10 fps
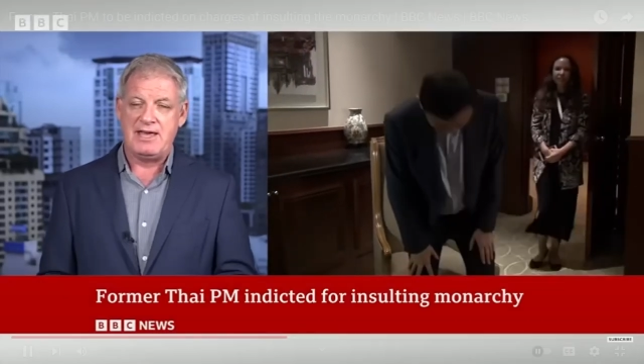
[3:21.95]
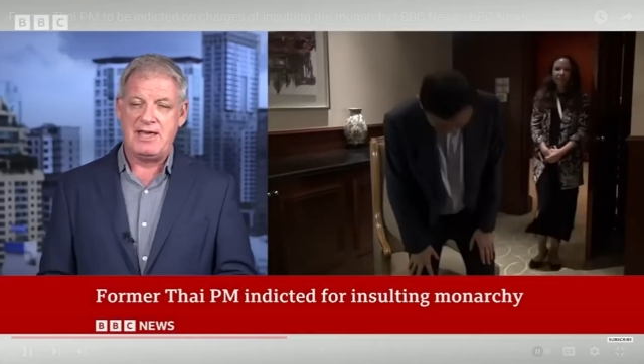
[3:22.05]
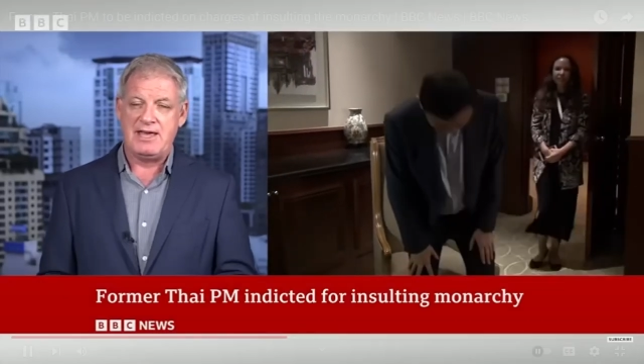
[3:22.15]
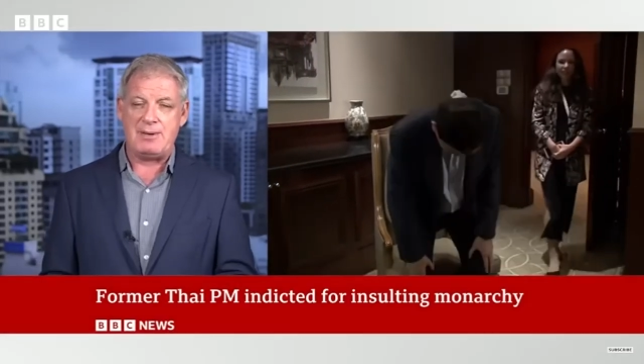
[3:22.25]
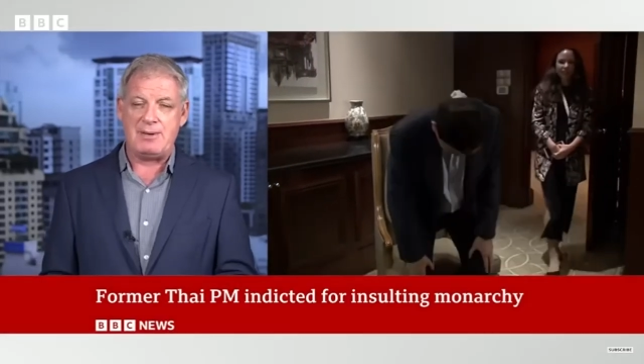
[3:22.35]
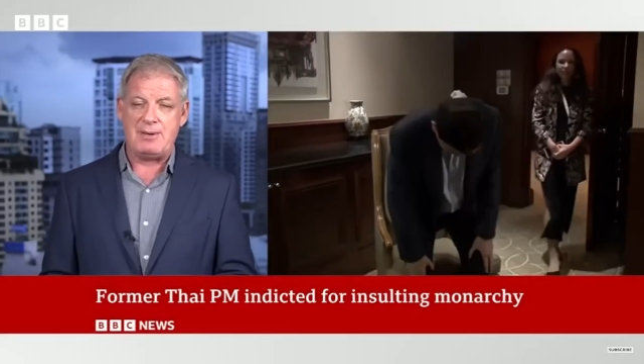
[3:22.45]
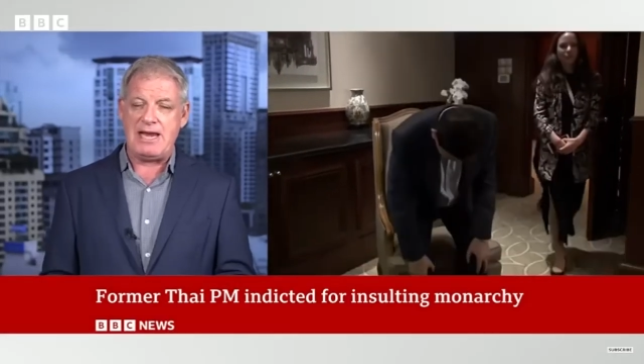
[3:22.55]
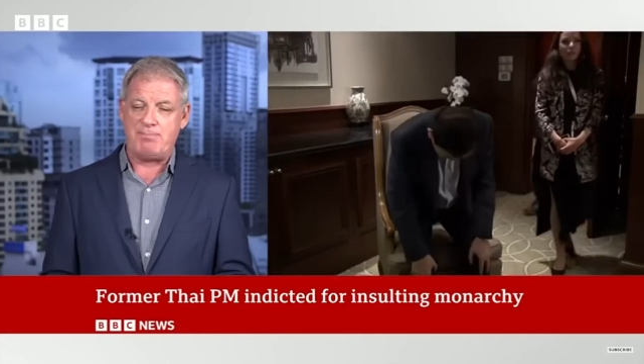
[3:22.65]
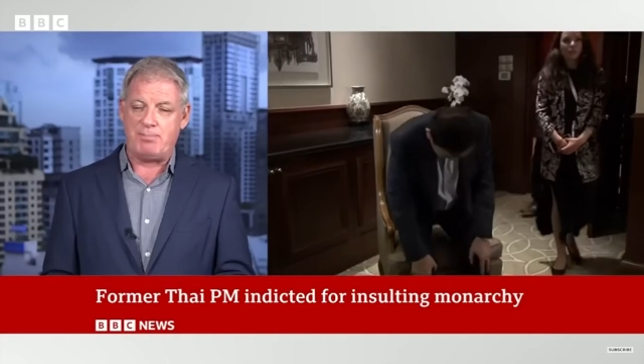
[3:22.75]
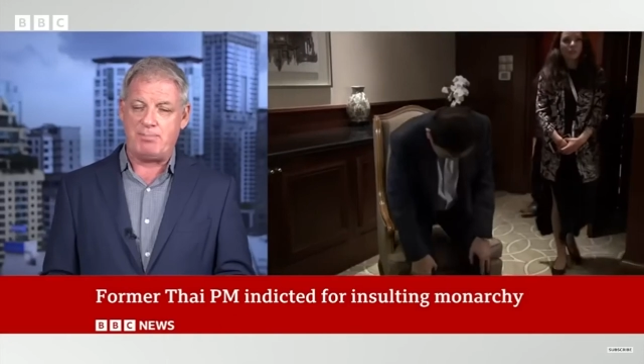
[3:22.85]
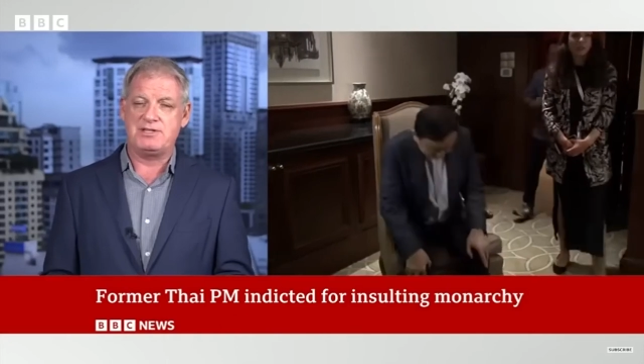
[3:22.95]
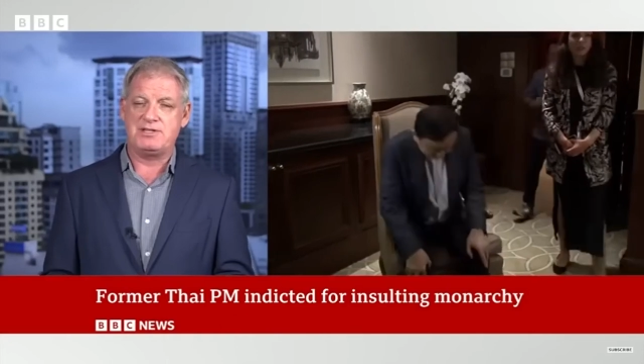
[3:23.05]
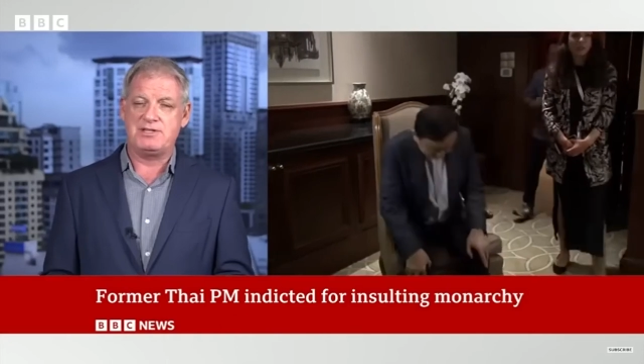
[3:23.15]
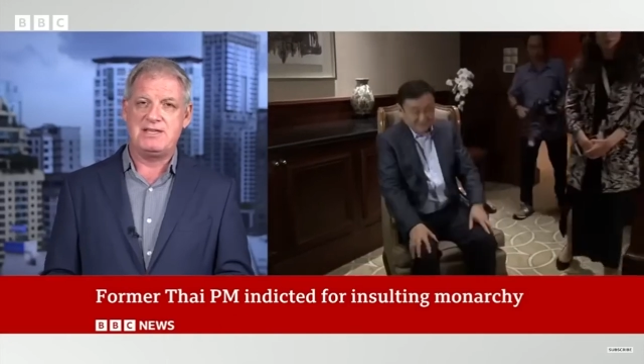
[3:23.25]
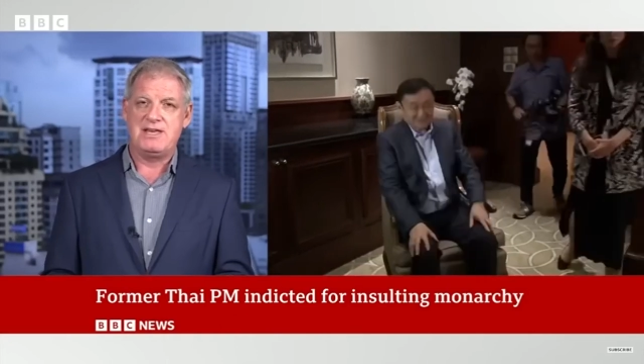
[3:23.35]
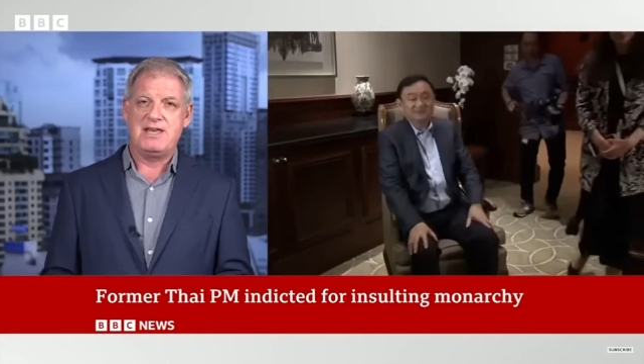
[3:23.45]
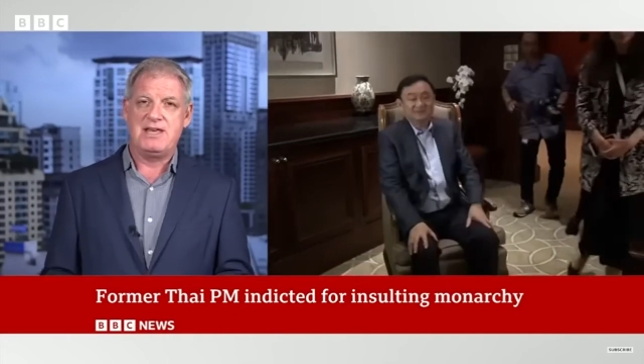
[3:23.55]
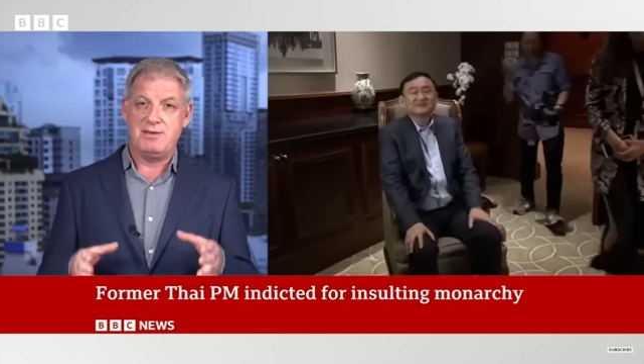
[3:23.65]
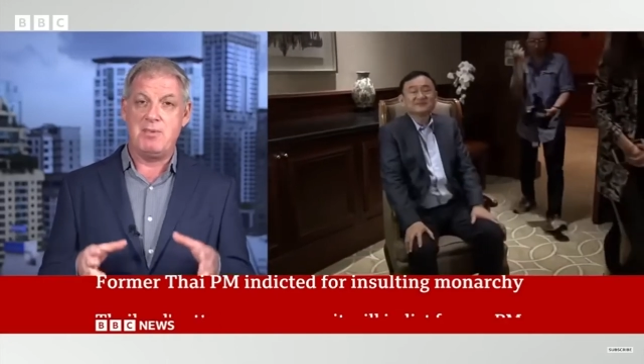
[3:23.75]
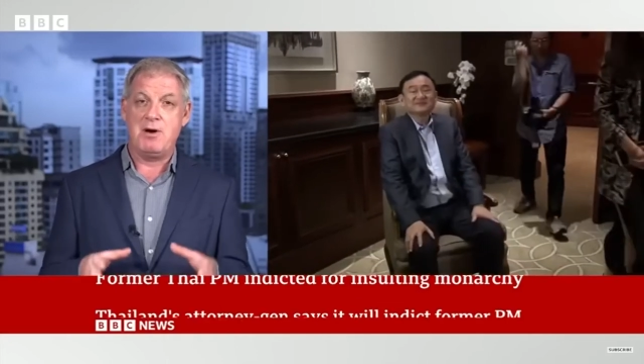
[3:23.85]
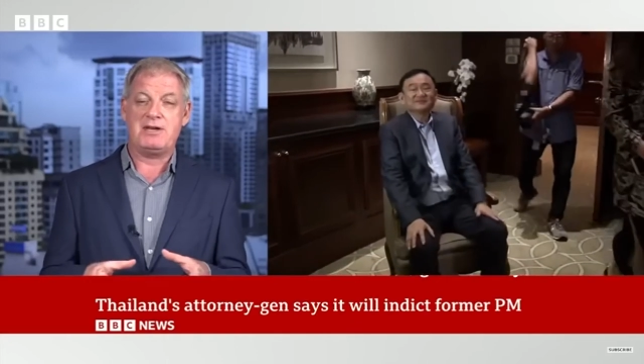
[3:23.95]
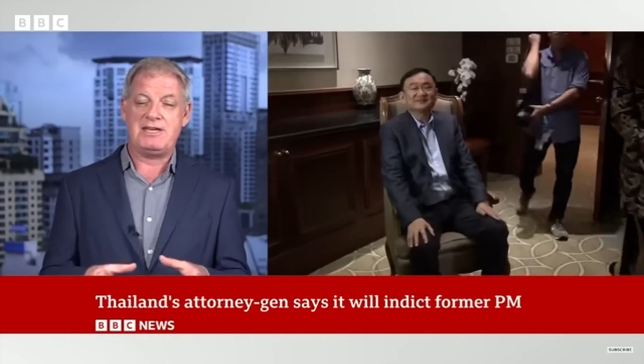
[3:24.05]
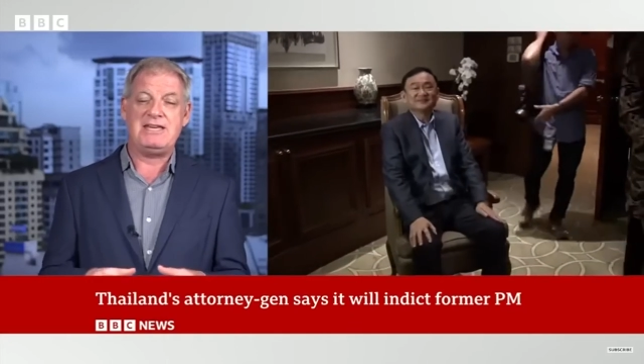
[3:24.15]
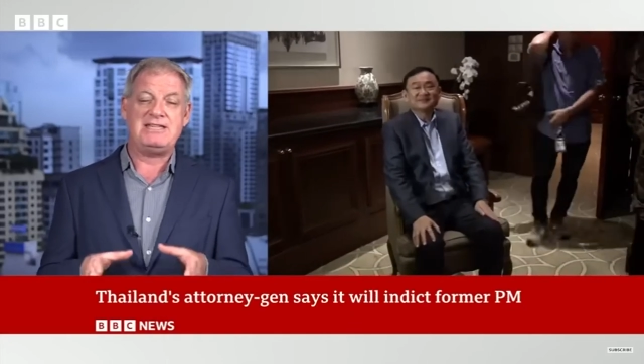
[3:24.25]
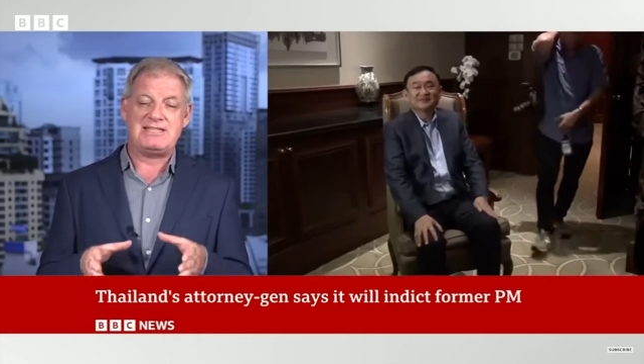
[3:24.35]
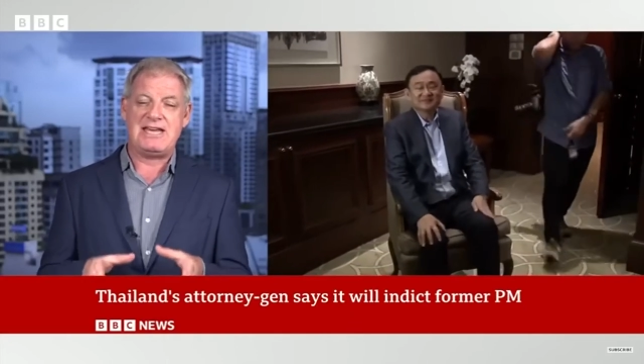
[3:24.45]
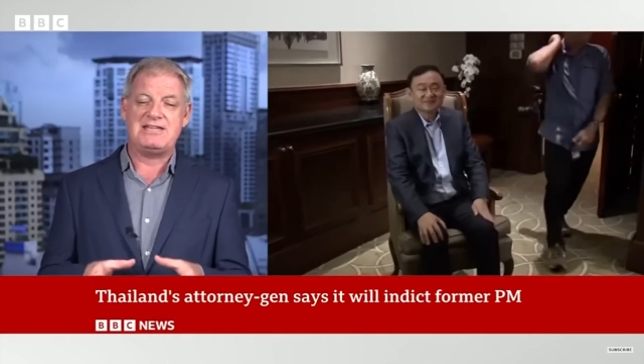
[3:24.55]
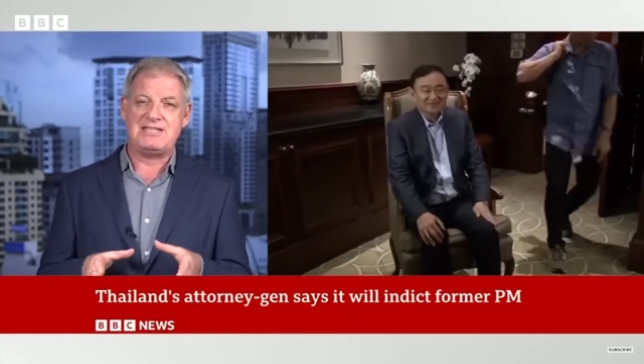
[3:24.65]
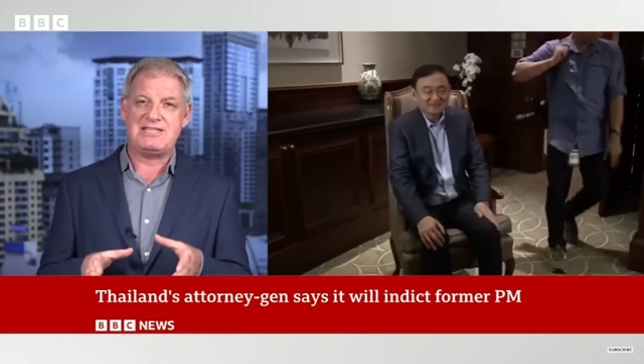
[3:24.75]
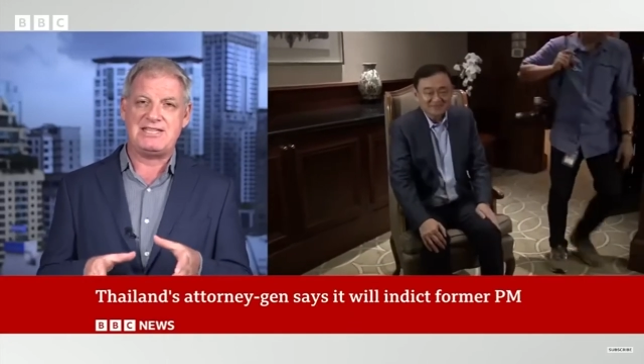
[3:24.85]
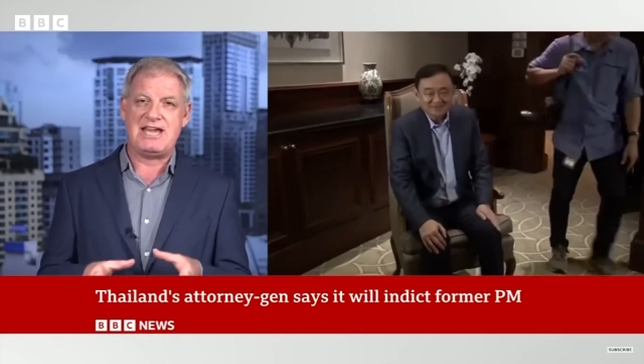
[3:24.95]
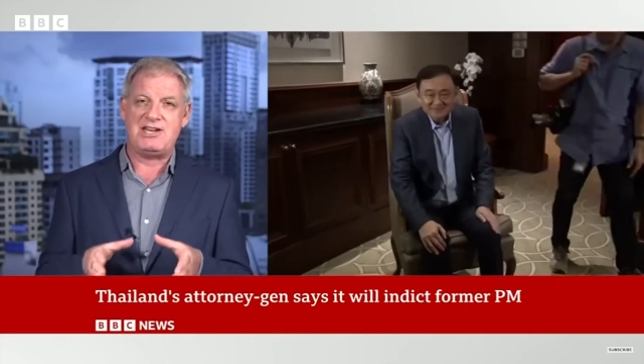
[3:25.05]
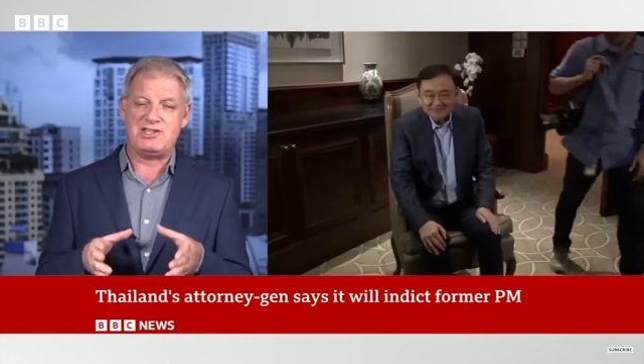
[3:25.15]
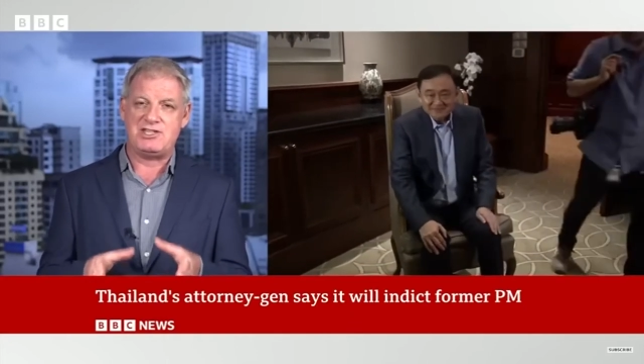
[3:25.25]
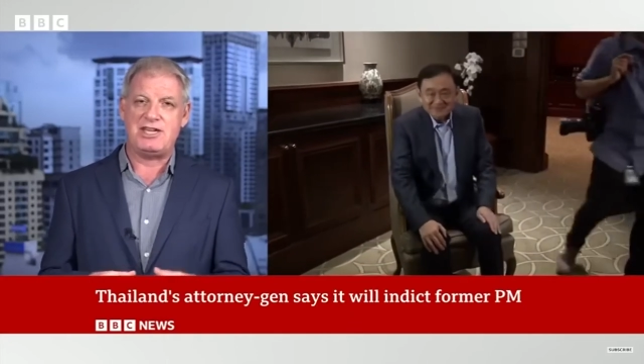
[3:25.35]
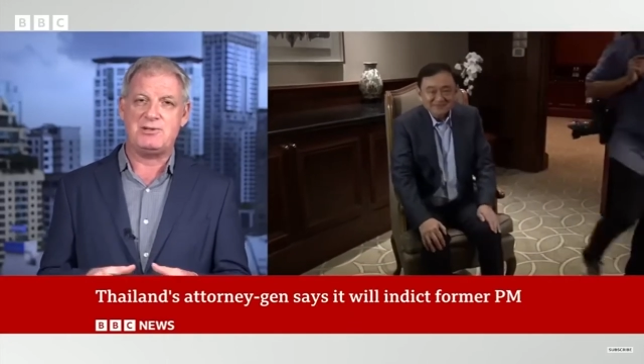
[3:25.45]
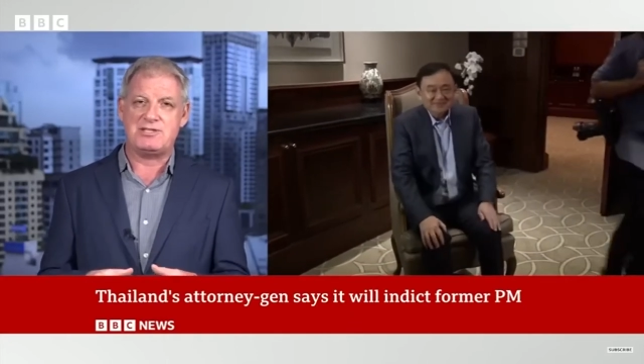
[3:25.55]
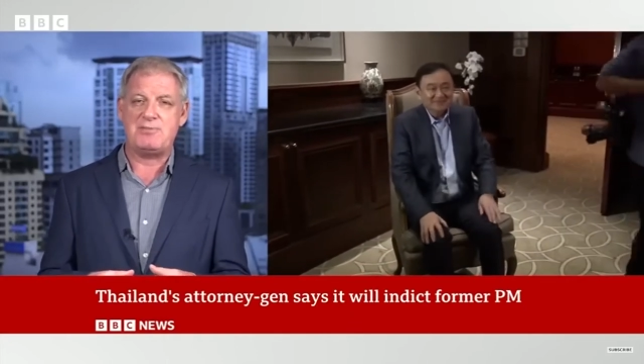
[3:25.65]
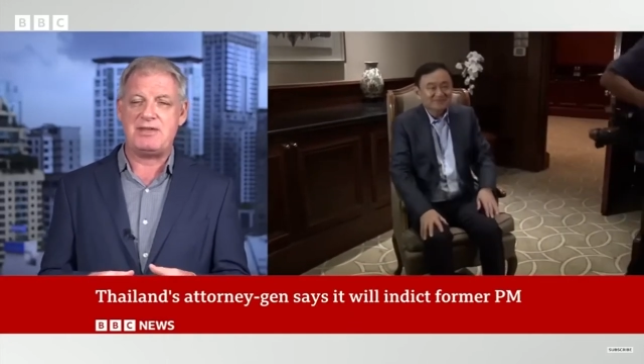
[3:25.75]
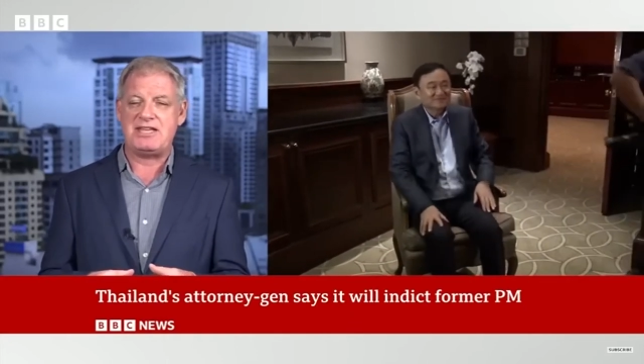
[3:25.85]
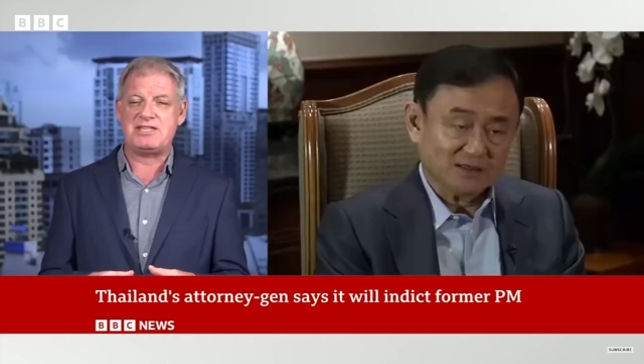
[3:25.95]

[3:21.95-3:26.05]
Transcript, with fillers: I mean, it really puts the monarchy centre stage still, something it's